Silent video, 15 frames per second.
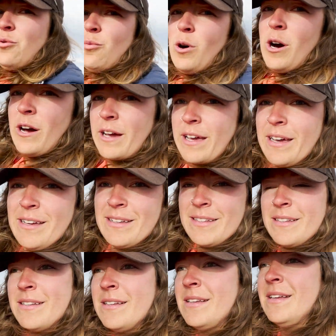walk.
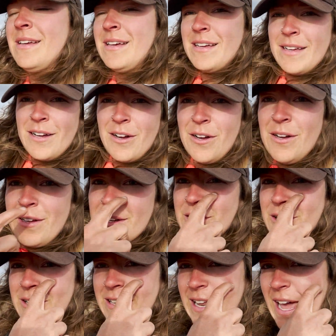
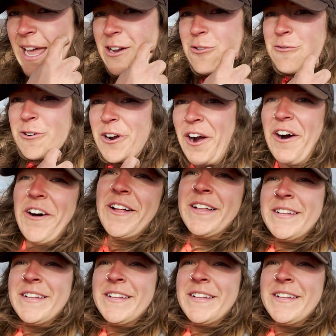Good day overall.